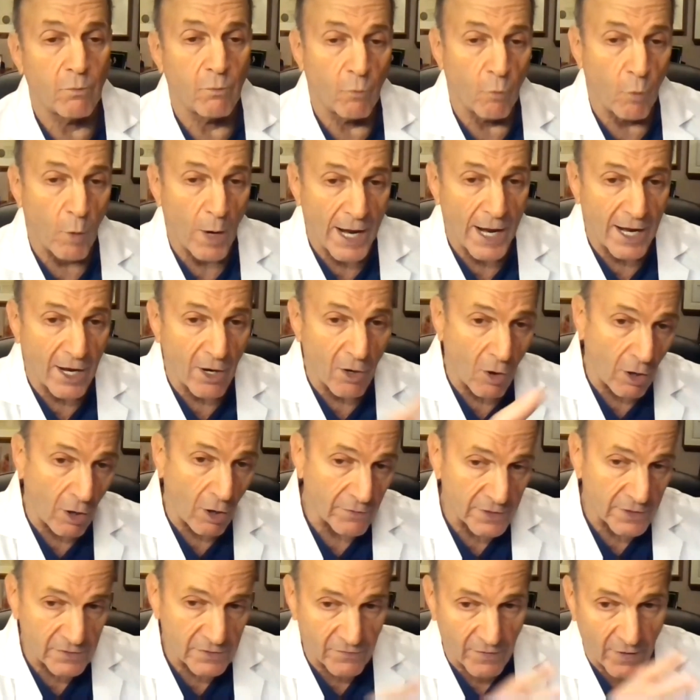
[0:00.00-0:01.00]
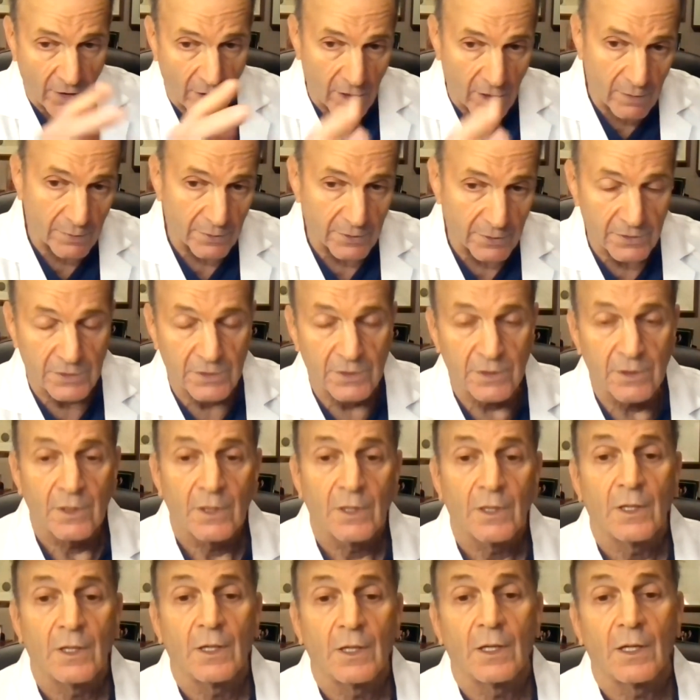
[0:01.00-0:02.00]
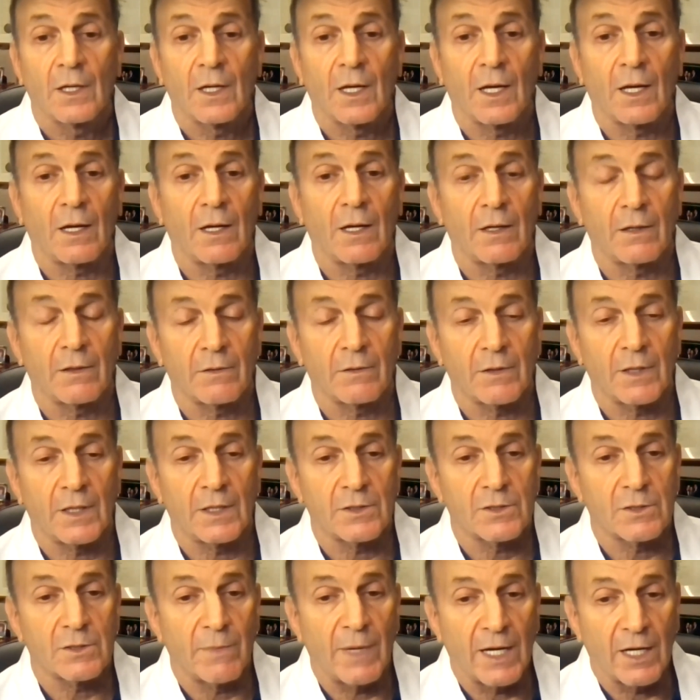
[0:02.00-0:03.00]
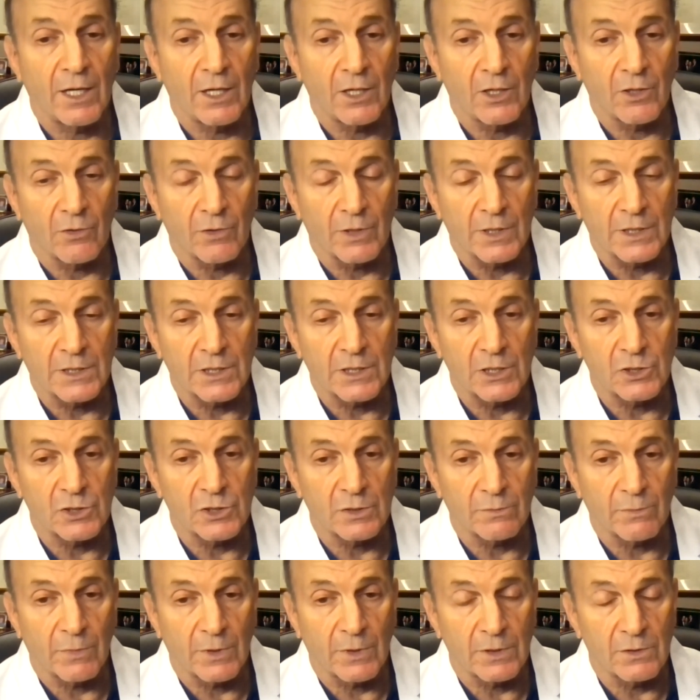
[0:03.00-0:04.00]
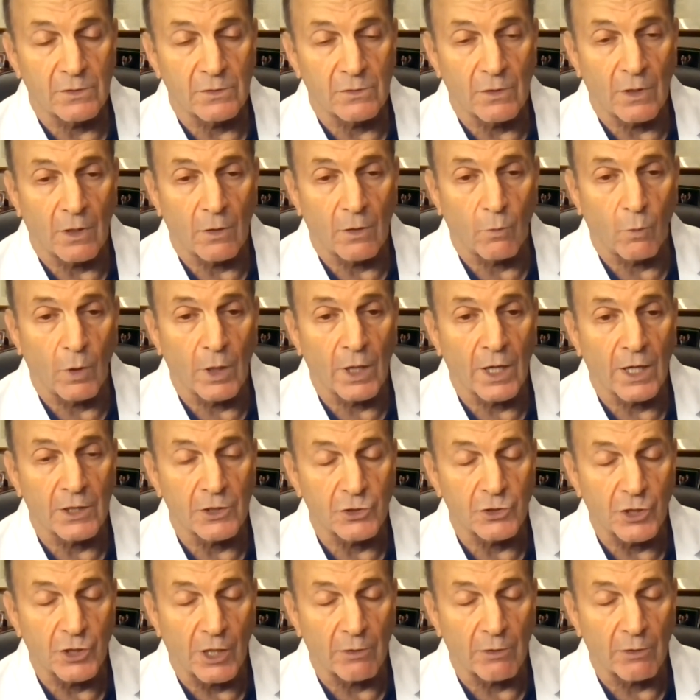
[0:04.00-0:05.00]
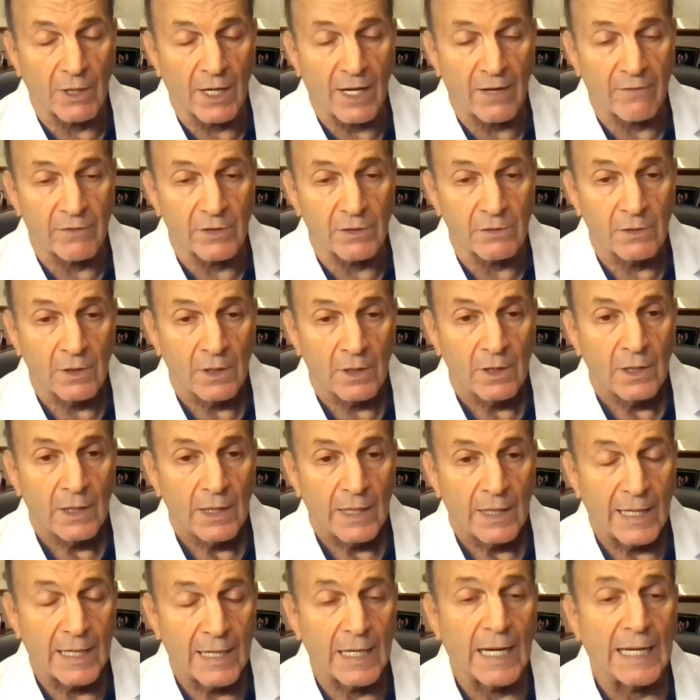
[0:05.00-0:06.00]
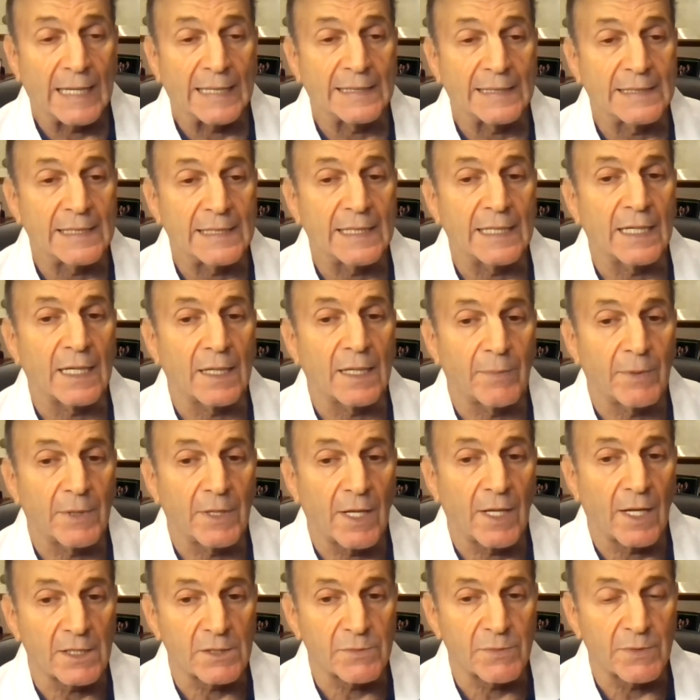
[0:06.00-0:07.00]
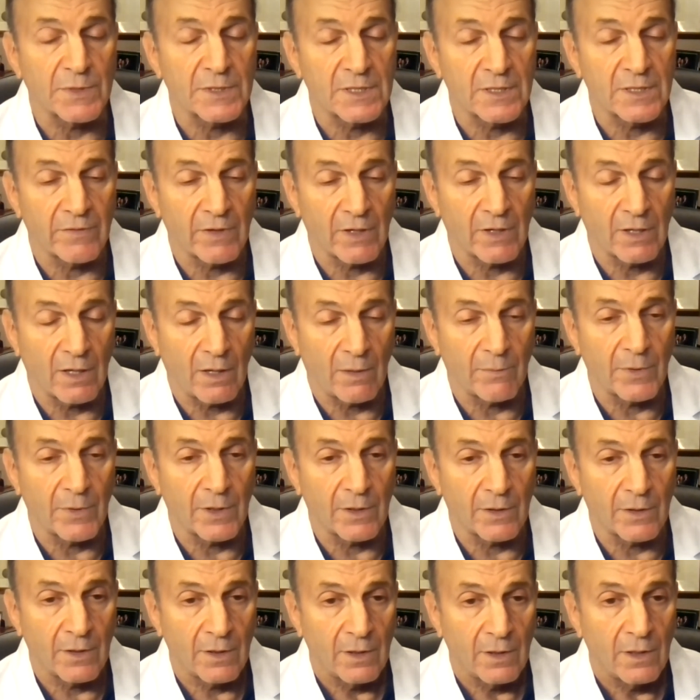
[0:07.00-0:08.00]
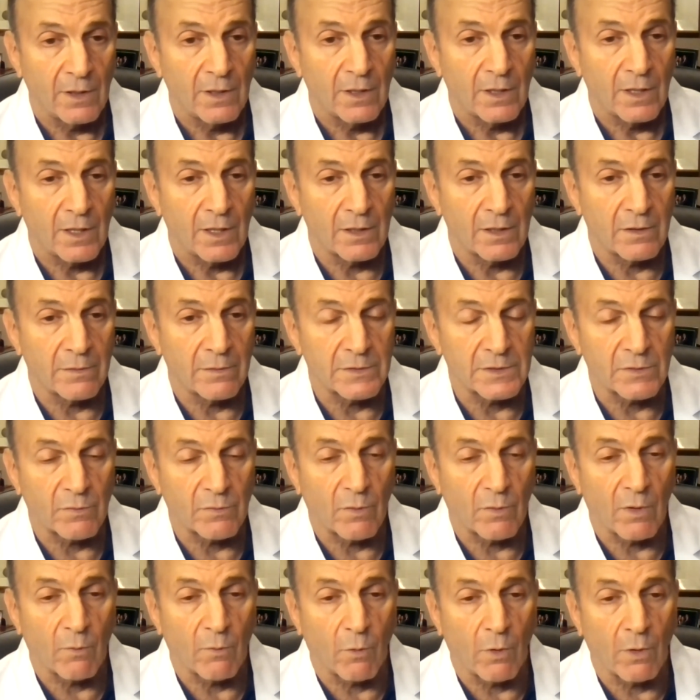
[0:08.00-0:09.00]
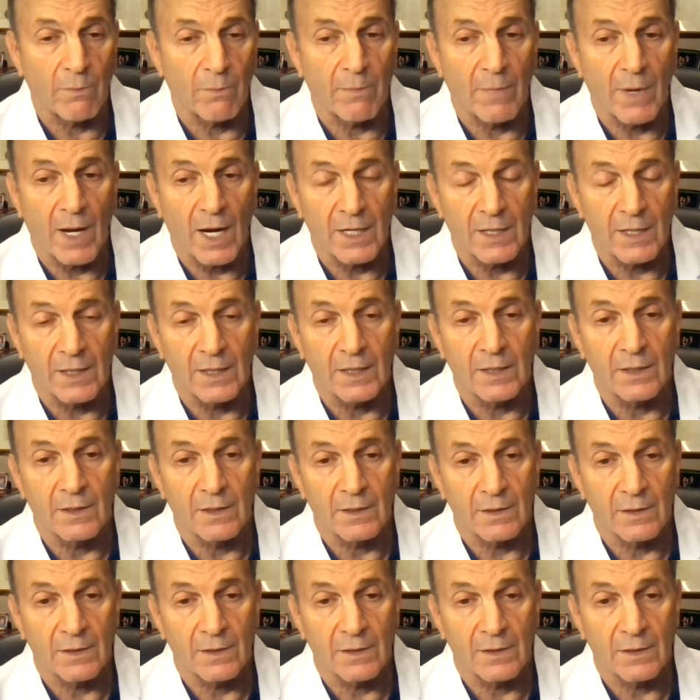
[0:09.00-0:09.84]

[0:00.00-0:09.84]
weigh all these variables into making your decision, but one can generally have an idea, but not a specific number in terms of what one might need.